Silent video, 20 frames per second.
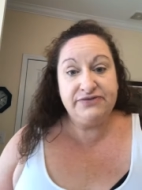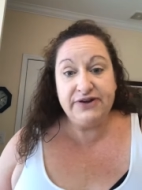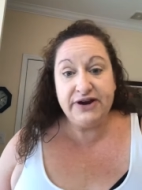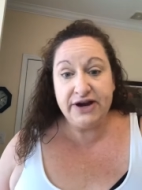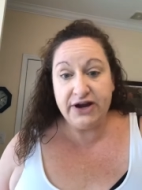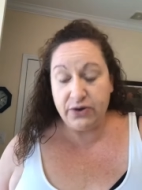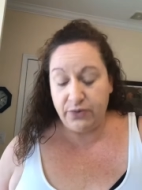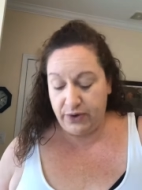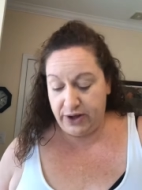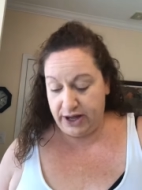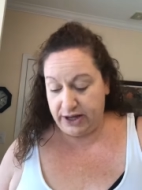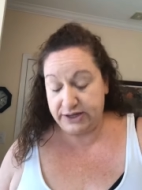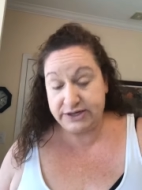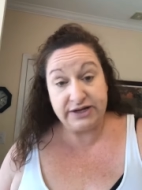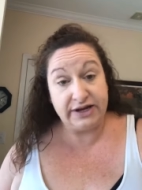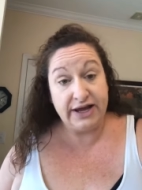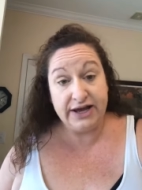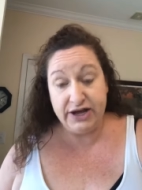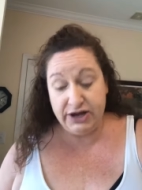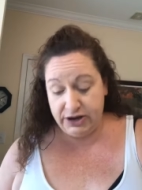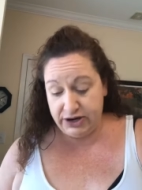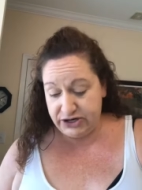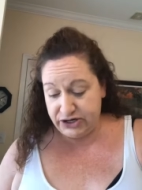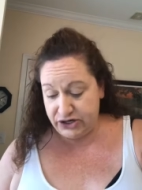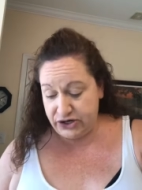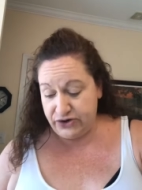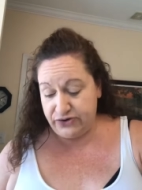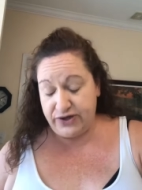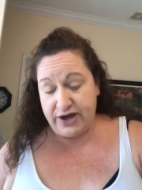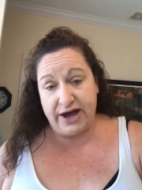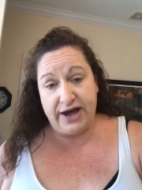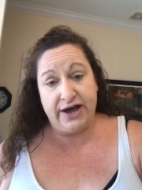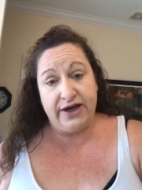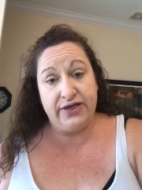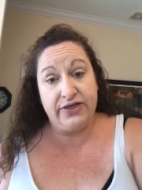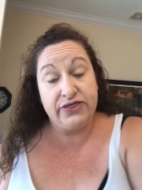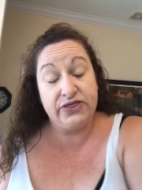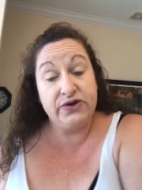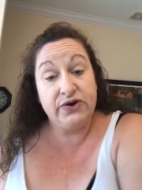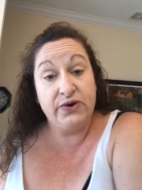it's very quick, so like you can do
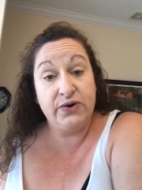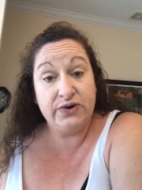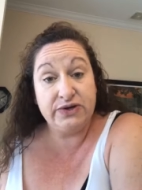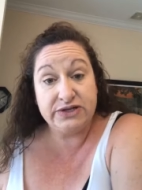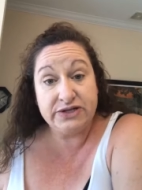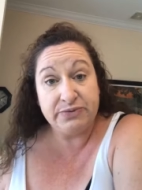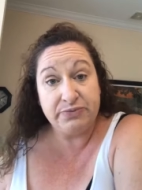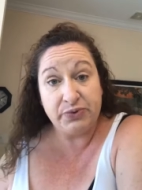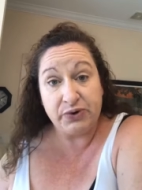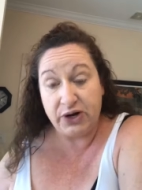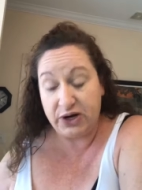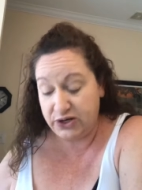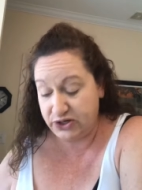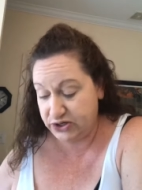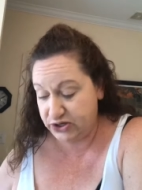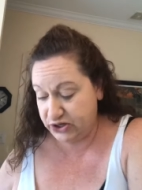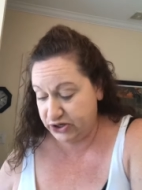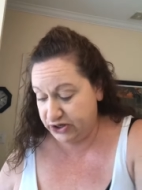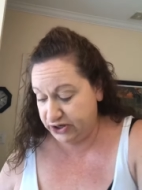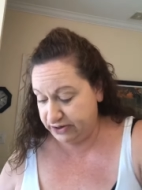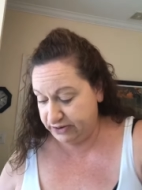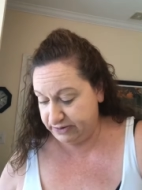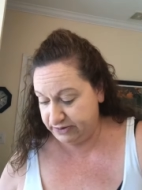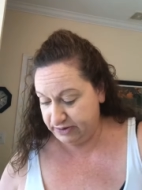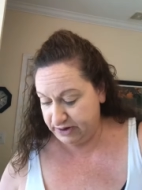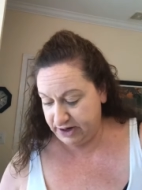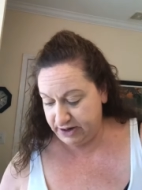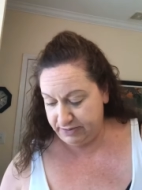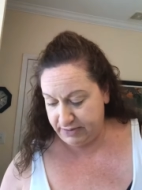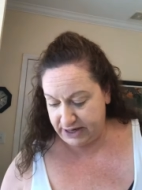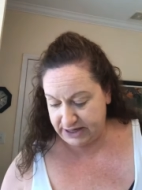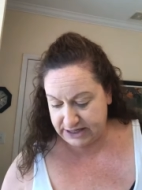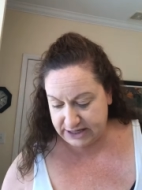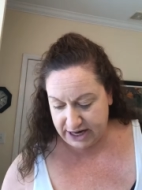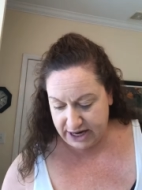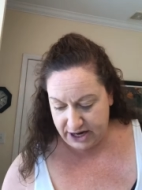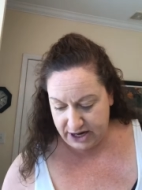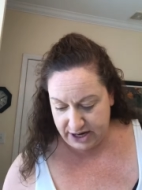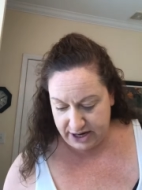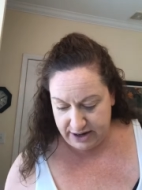that, throw on some bronzer,
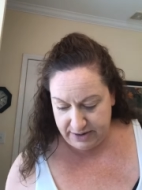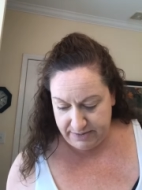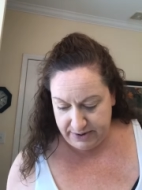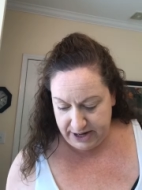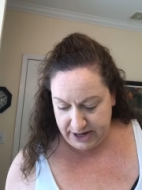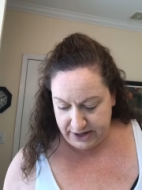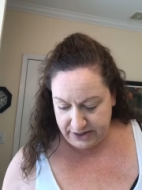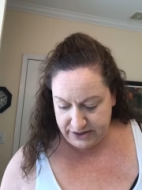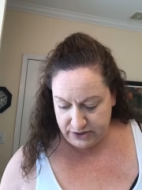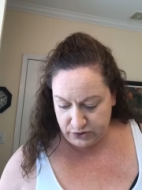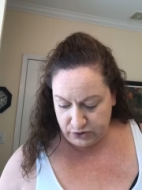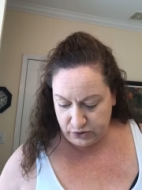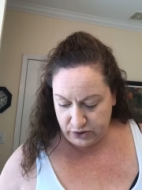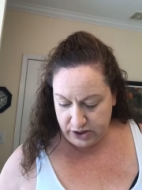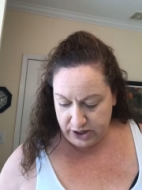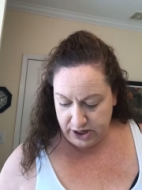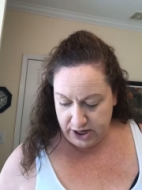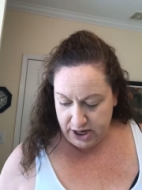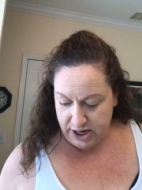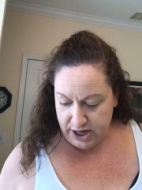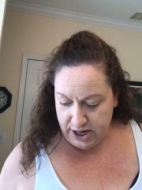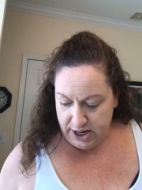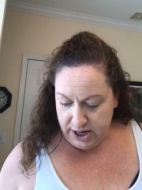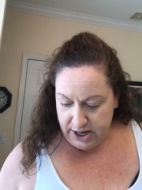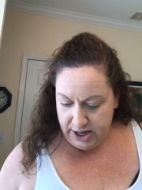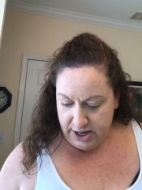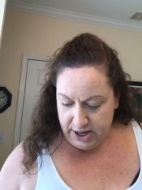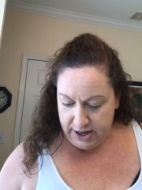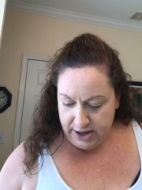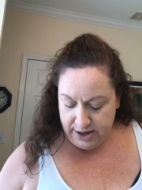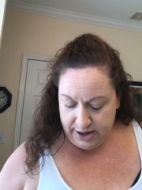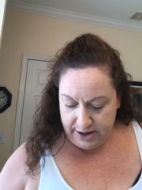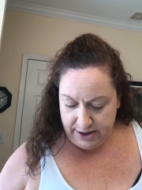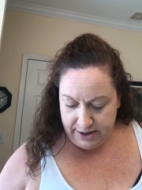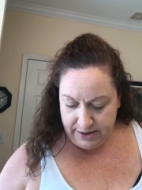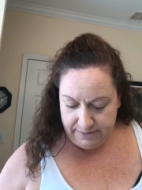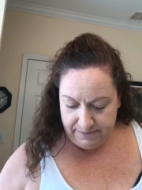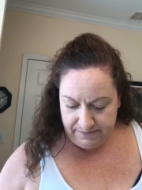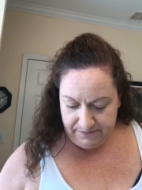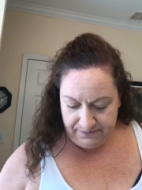mascara, and be out the door.
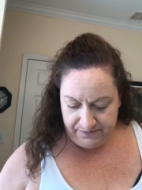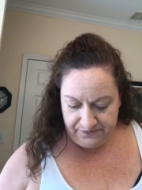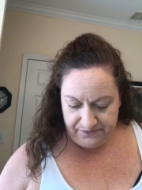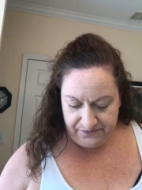Um,